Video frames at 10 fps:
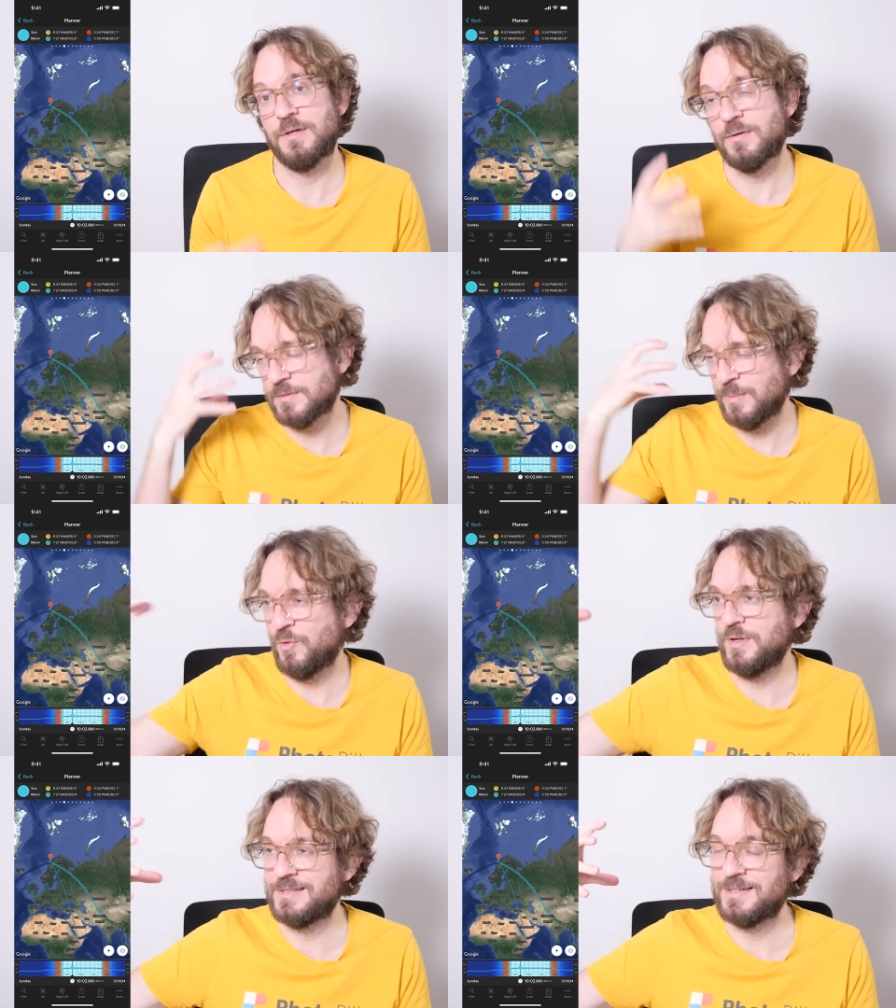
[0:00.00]
You know, the
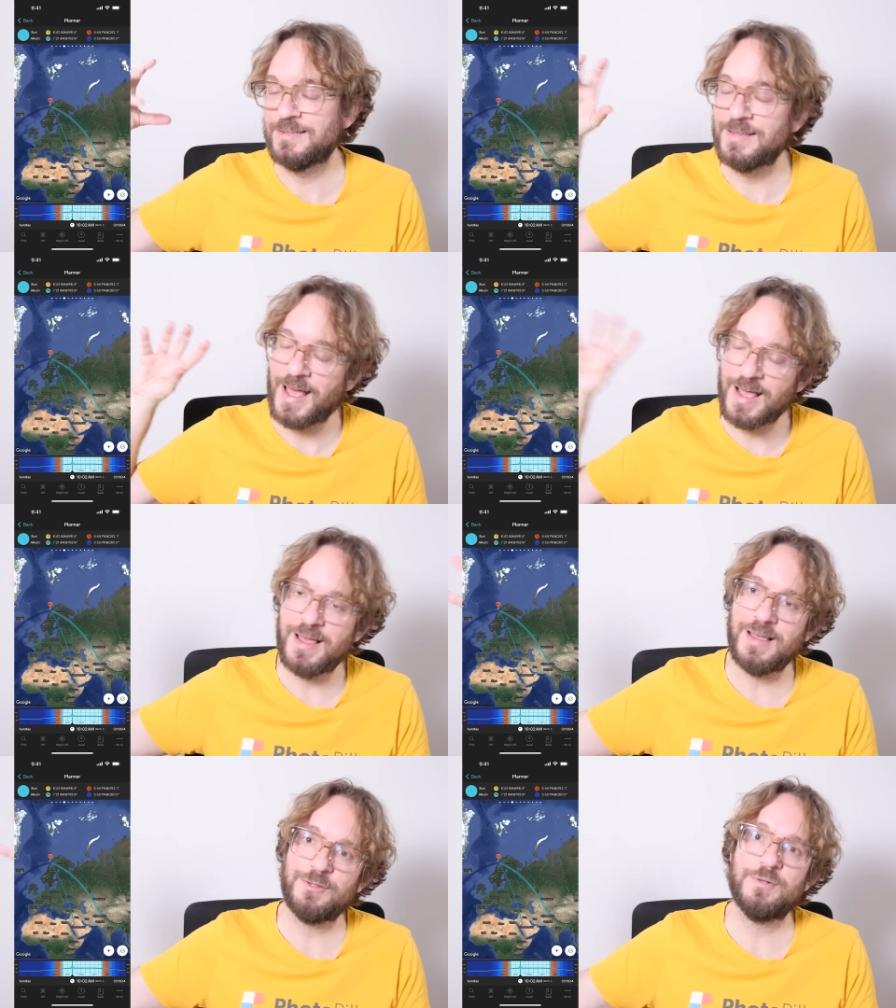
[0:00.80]
moon is a
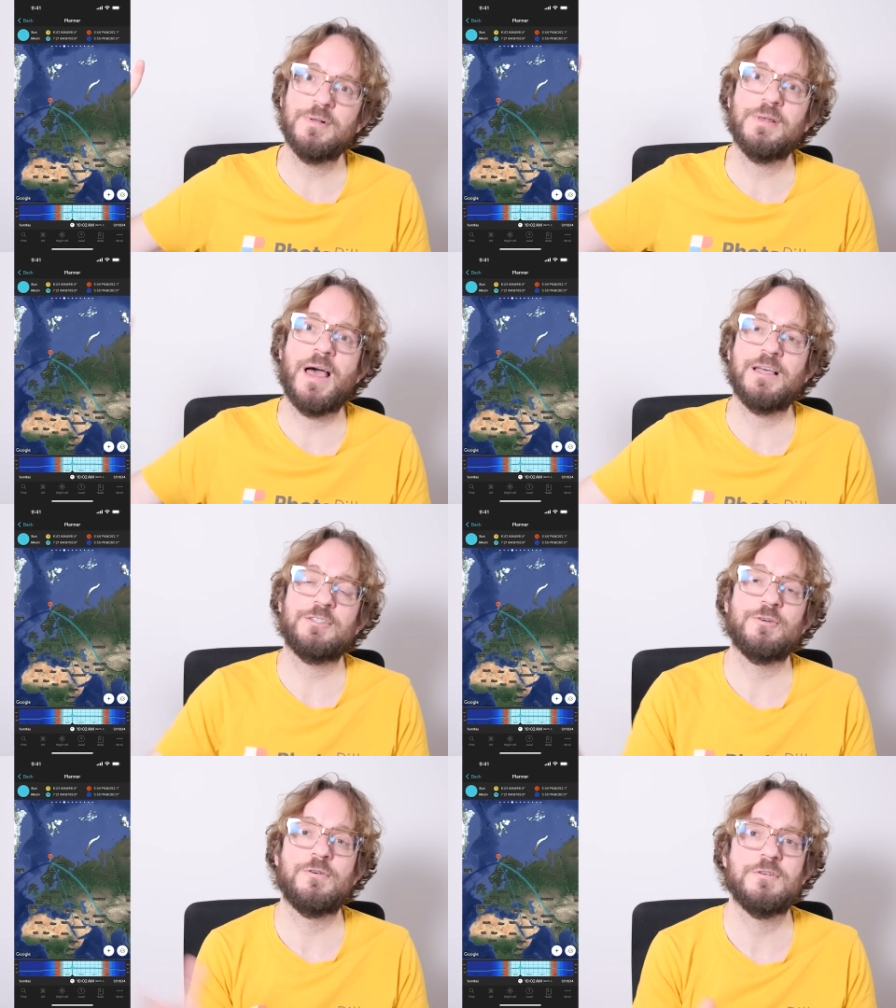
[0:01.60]
natural light
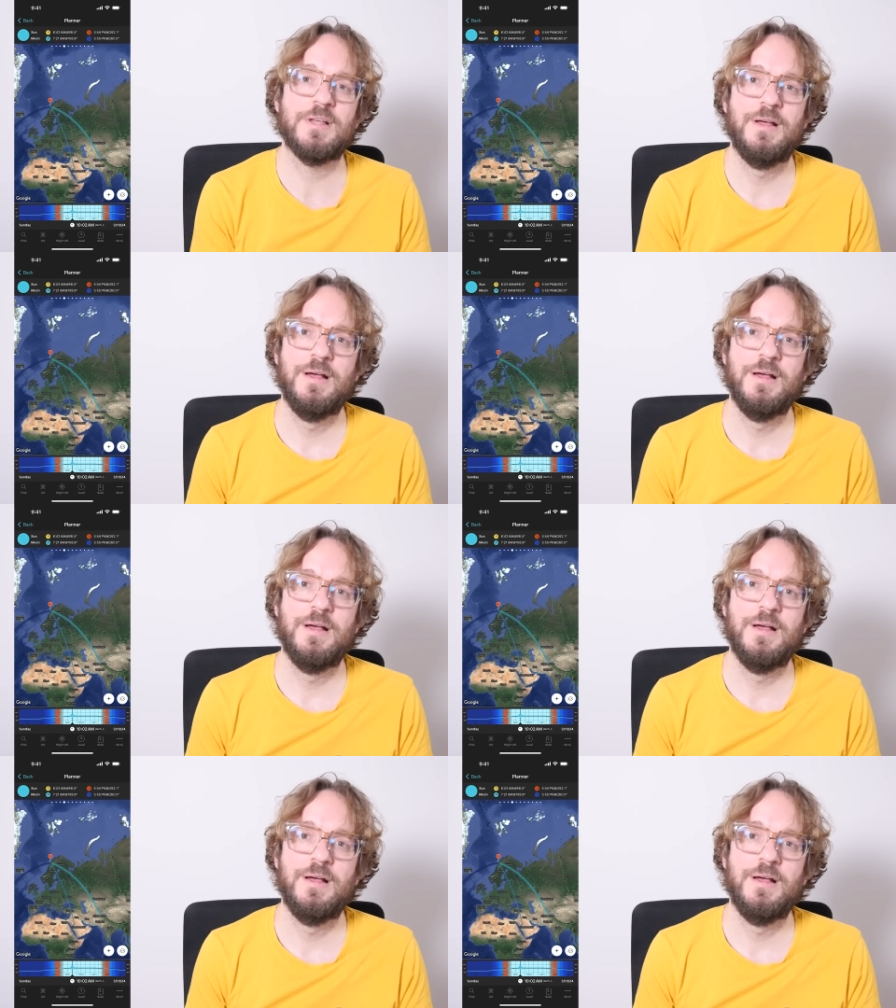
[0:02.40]
source